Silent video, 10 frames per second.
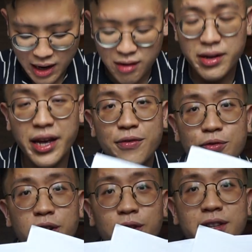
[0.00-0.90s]
I only have
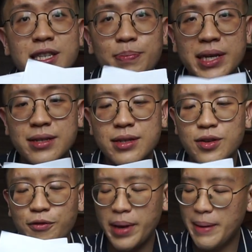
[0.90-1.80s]
3 of these
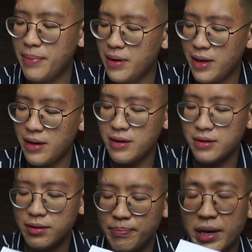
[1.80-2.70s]
pieces of paper here
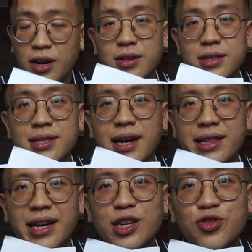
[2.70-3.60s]
because I
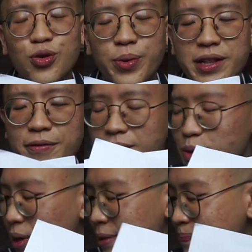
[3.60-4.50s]
think I threw away the first one.